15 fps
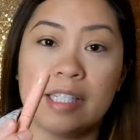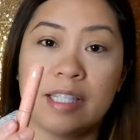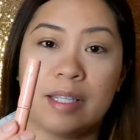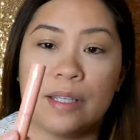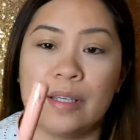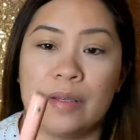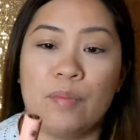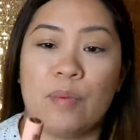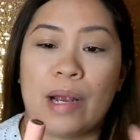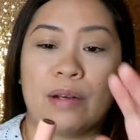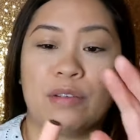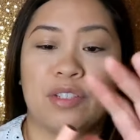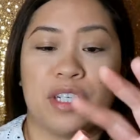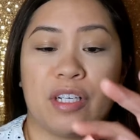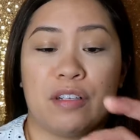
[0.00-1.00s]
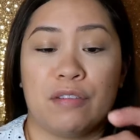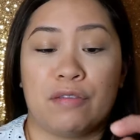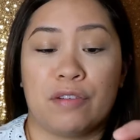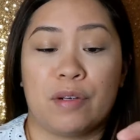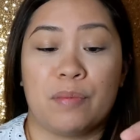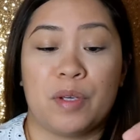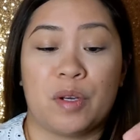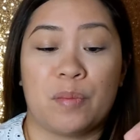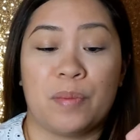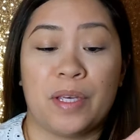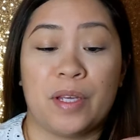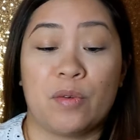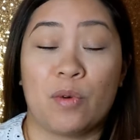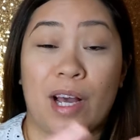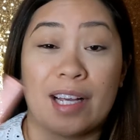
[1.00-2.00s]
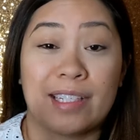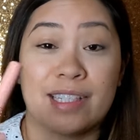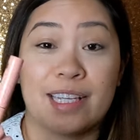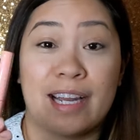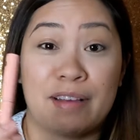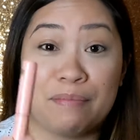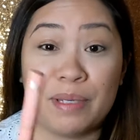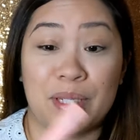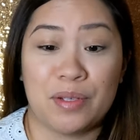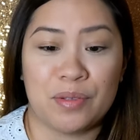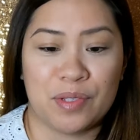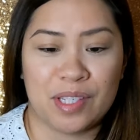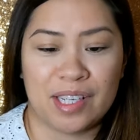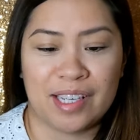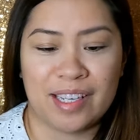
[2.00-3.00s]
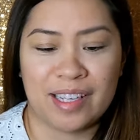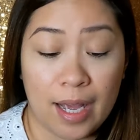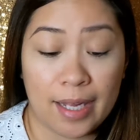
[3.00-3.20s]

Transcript: is the brow gel from European Wax that I've been using.